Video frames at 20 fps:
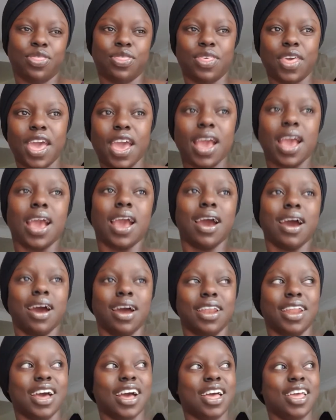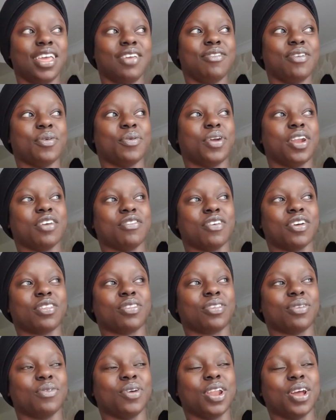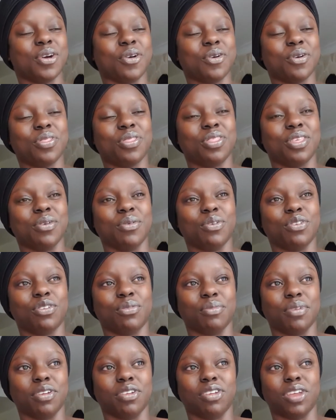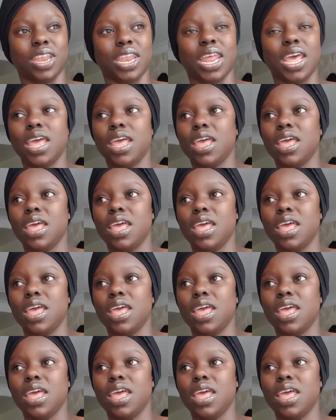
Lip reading: thank God. Even when I got the washing machine,